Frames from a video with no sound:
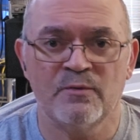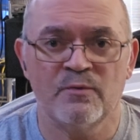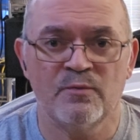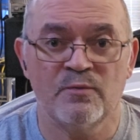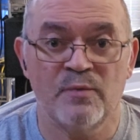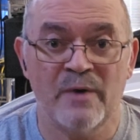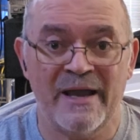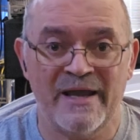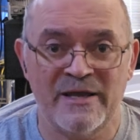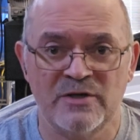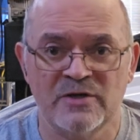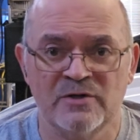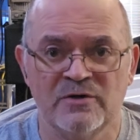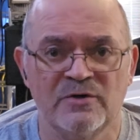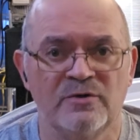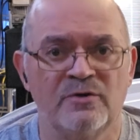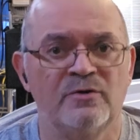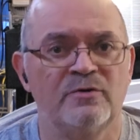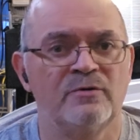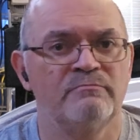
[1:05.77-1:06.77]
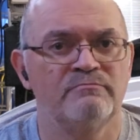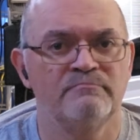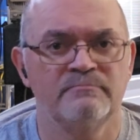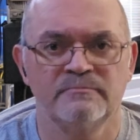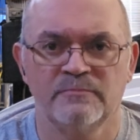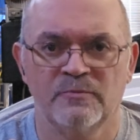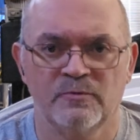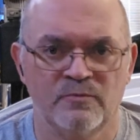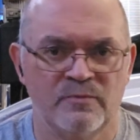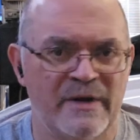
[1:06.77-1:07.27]
the regular
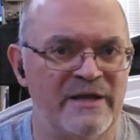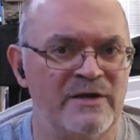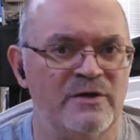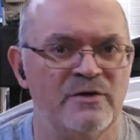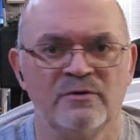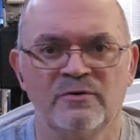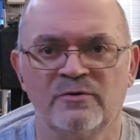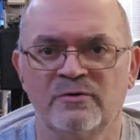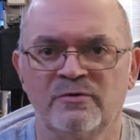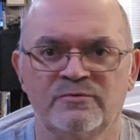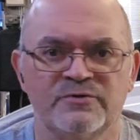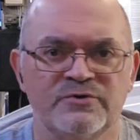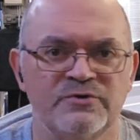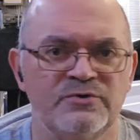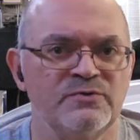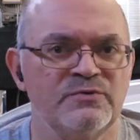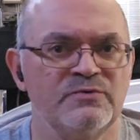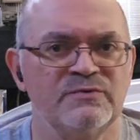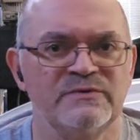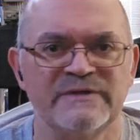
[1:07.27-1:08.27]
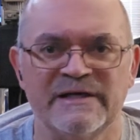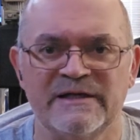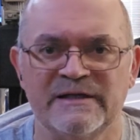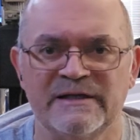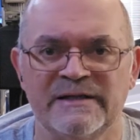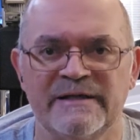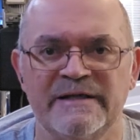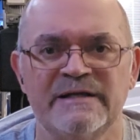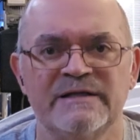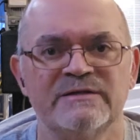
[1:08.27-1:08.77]
2s and
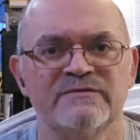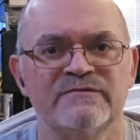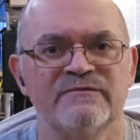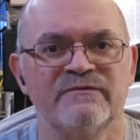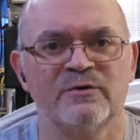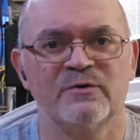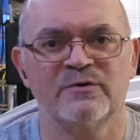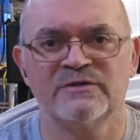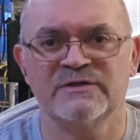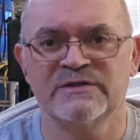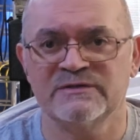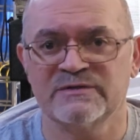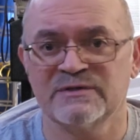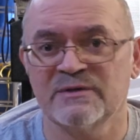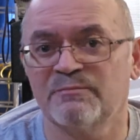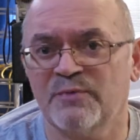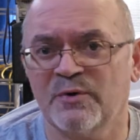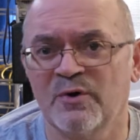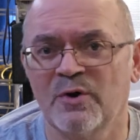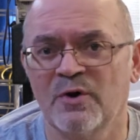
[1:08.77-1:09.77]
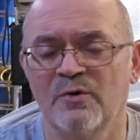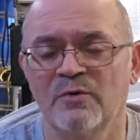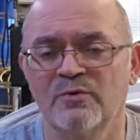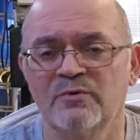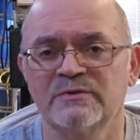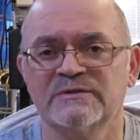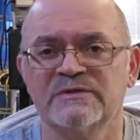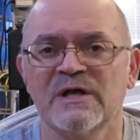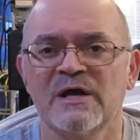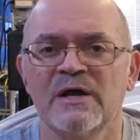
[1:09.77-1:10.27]
Elites versus the
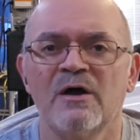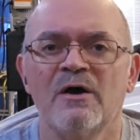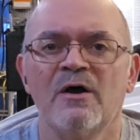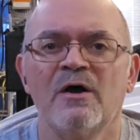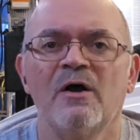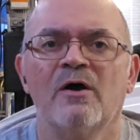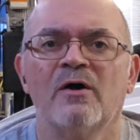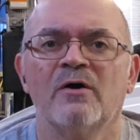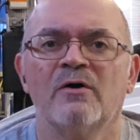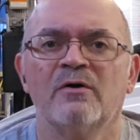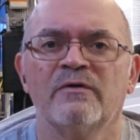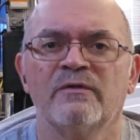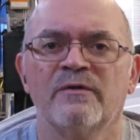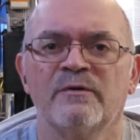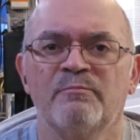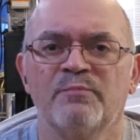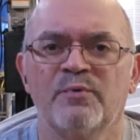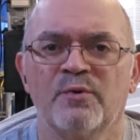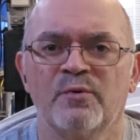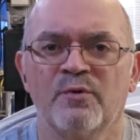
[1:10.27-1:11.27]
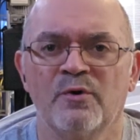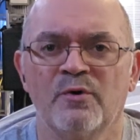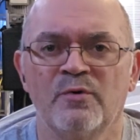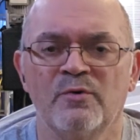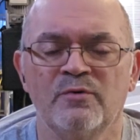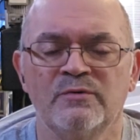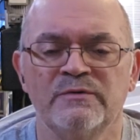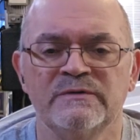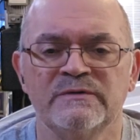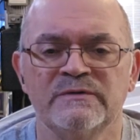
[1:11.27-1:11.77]
Pros are the
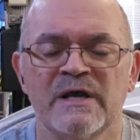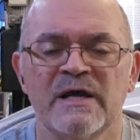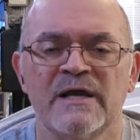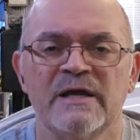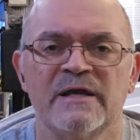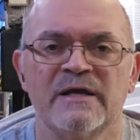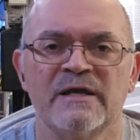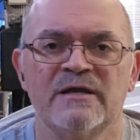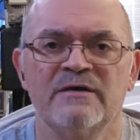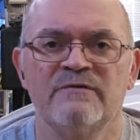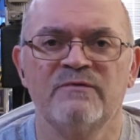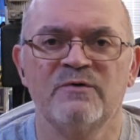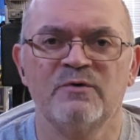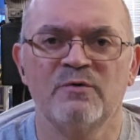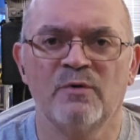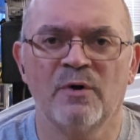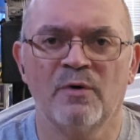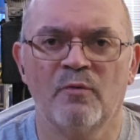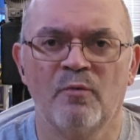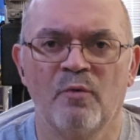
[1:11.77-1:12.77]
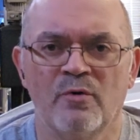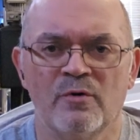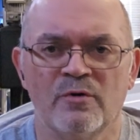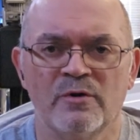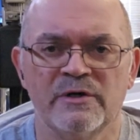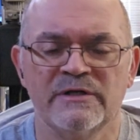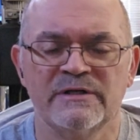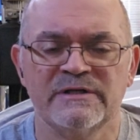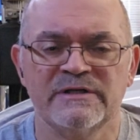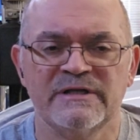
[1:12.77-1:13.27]
Pros give you a
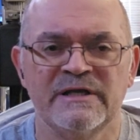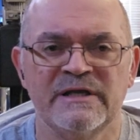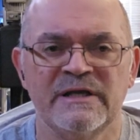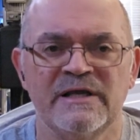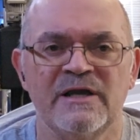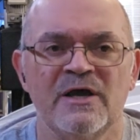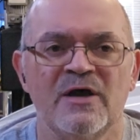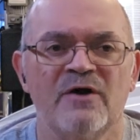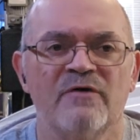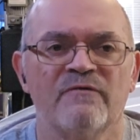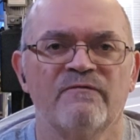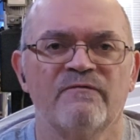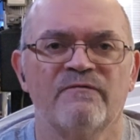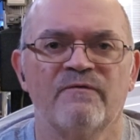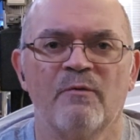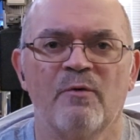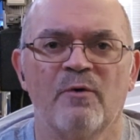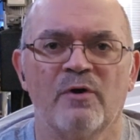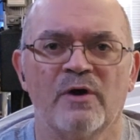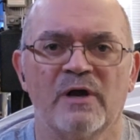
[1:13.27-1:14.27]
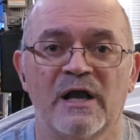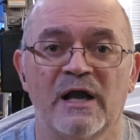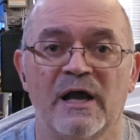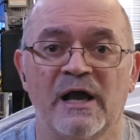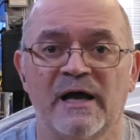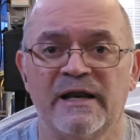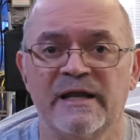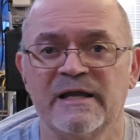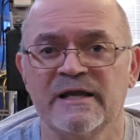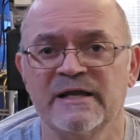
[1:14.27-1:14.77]
warranty for
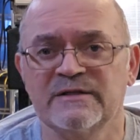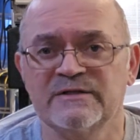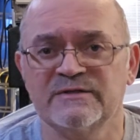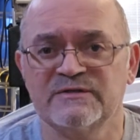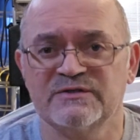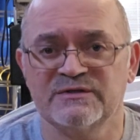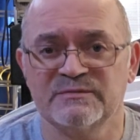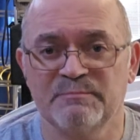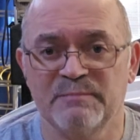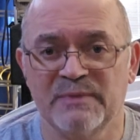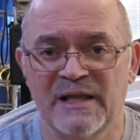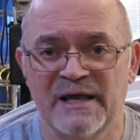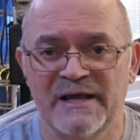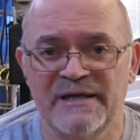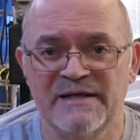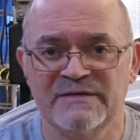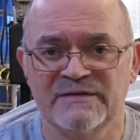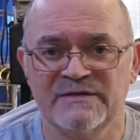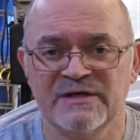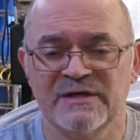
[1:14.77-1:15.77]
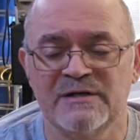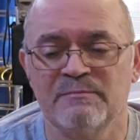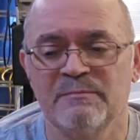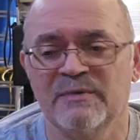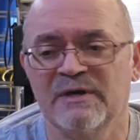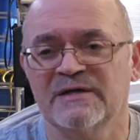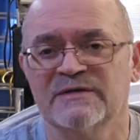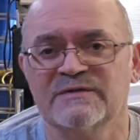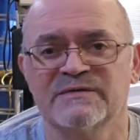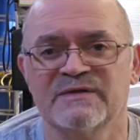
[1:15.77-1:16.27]
cutting and splicing,
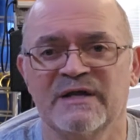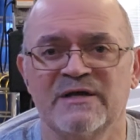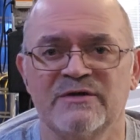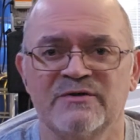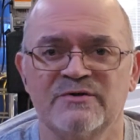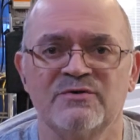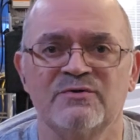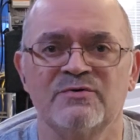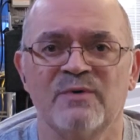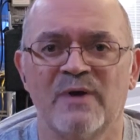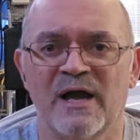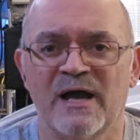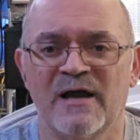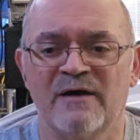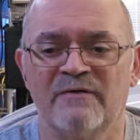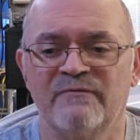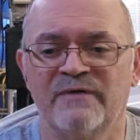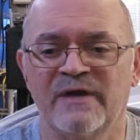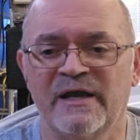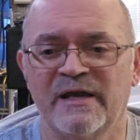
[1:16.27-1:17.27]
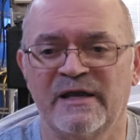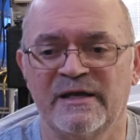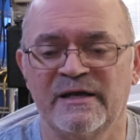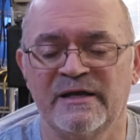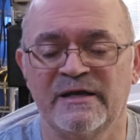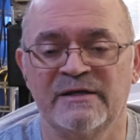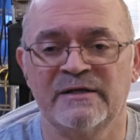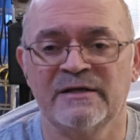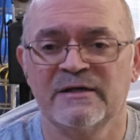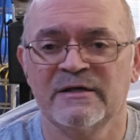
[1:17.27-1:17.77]
because they do have
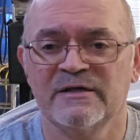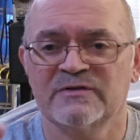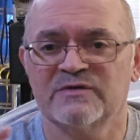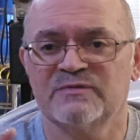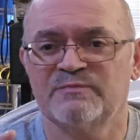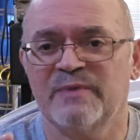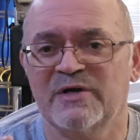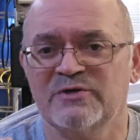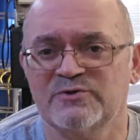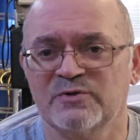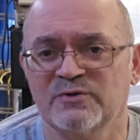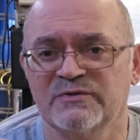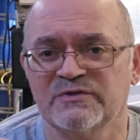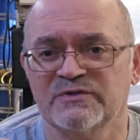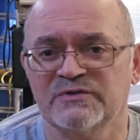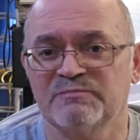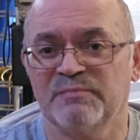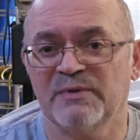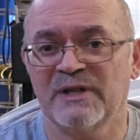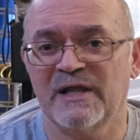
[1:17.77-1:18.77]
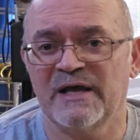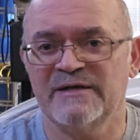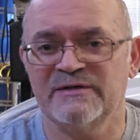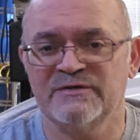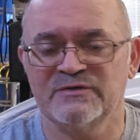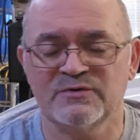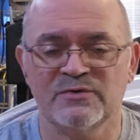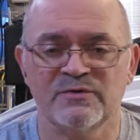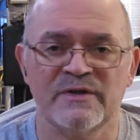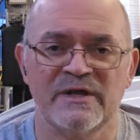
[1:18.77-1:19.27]
a special
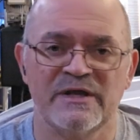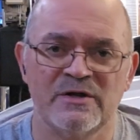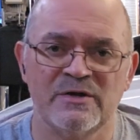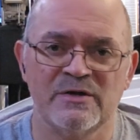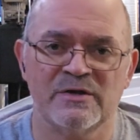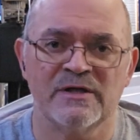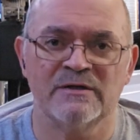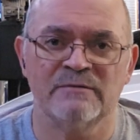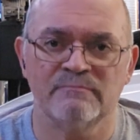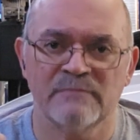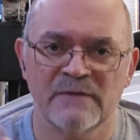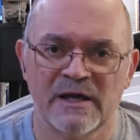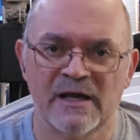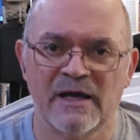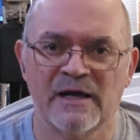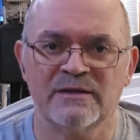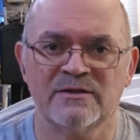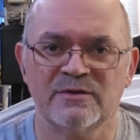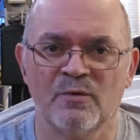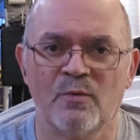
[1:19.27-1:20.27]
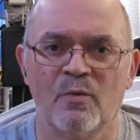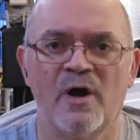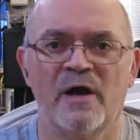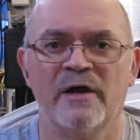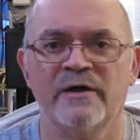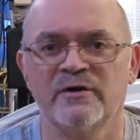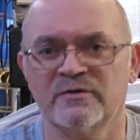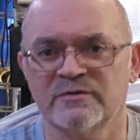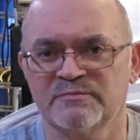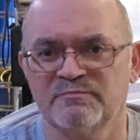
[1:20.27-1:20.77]
splicer that you can cut the
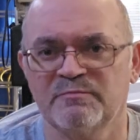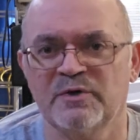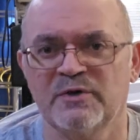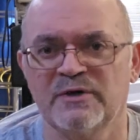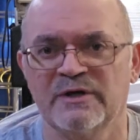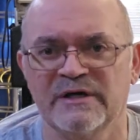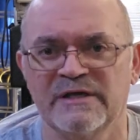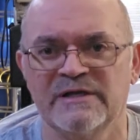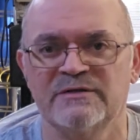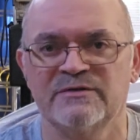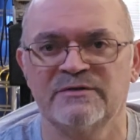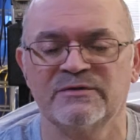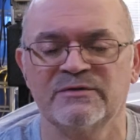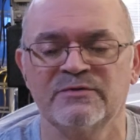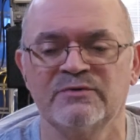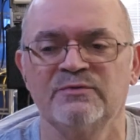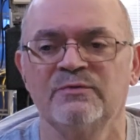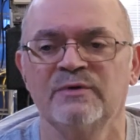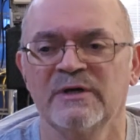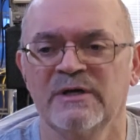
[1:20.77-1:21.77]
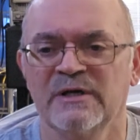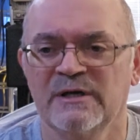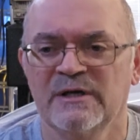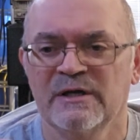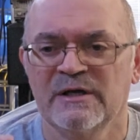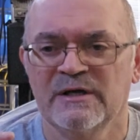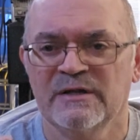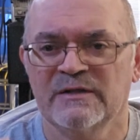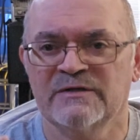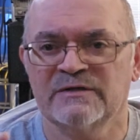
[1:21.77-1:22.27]
wires, put it into
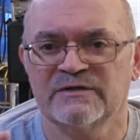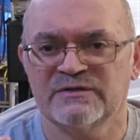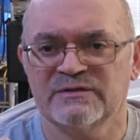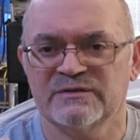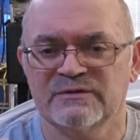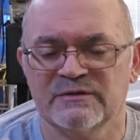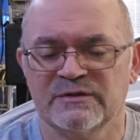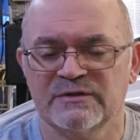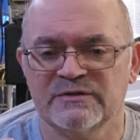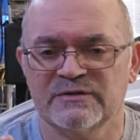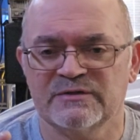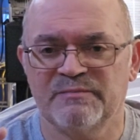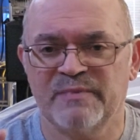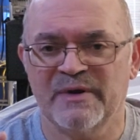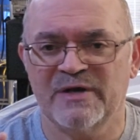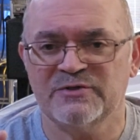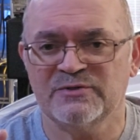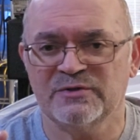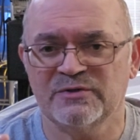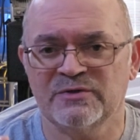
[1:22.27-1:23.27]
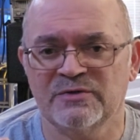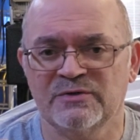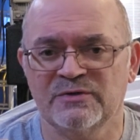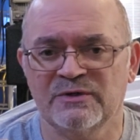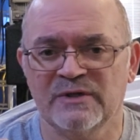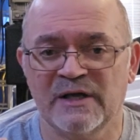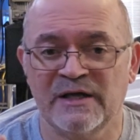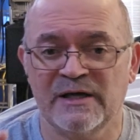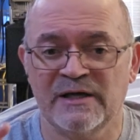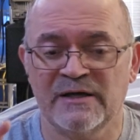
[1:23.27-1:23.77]
this
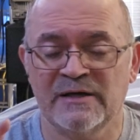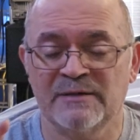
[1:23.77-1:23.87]
special